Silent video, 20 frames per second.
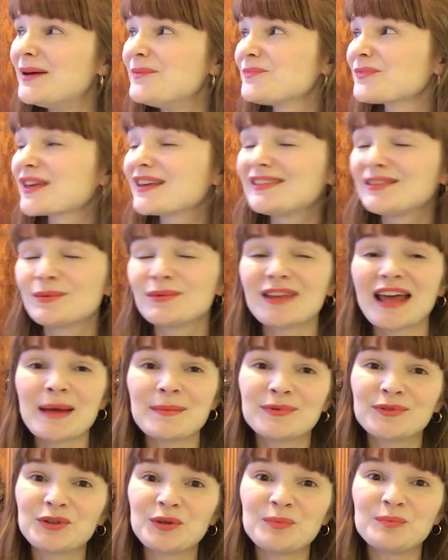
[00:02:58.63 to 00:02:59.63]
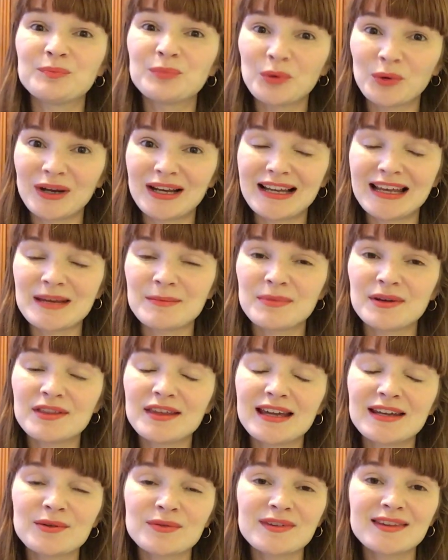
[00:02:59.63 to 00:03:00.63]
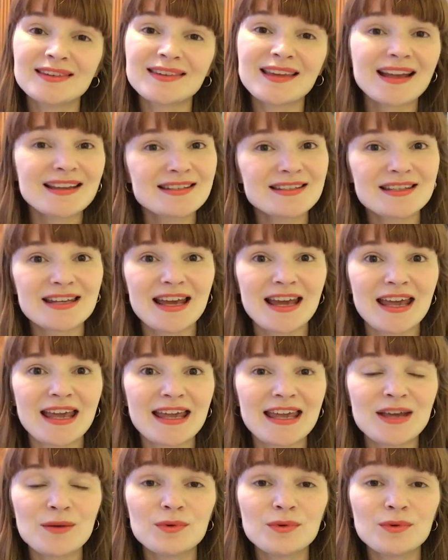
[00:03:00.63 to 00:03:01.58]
because it was absolutely boiling. But then on Saturday,